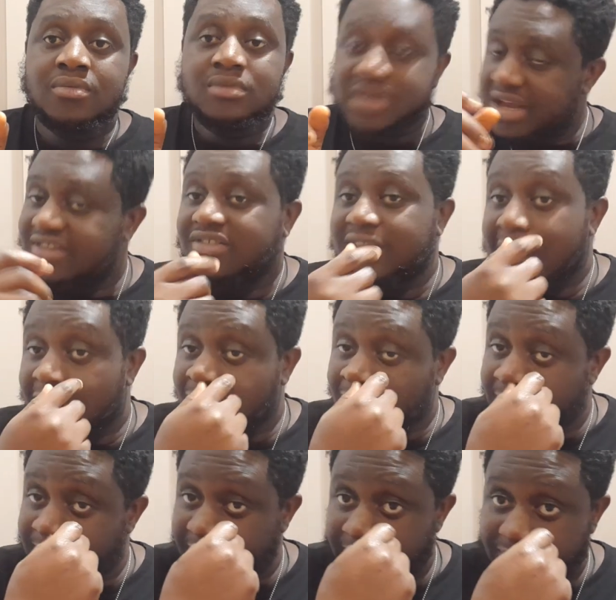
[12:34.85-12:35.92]
Yes, that's
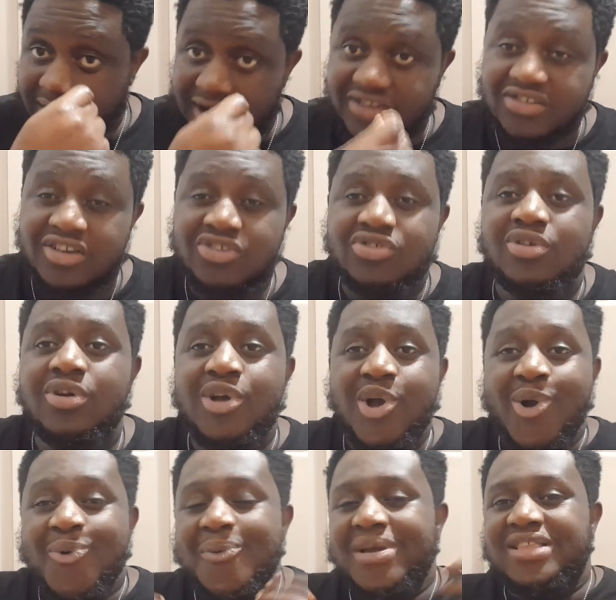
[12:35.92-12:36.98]
what Big Brother says. So
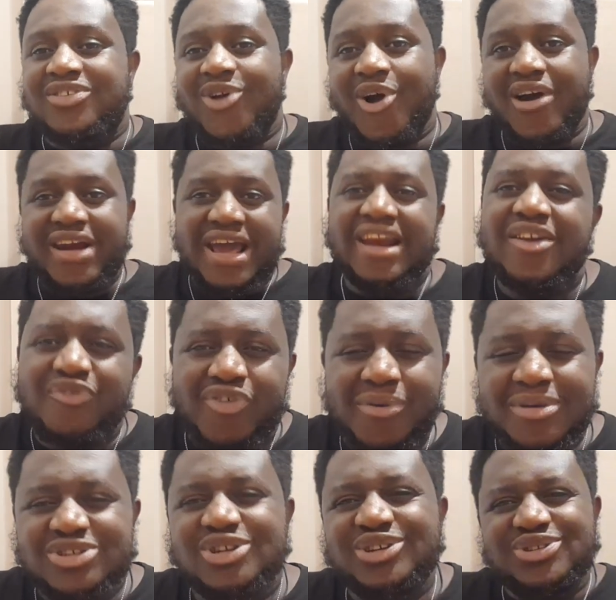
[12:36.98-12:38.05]
with all that information,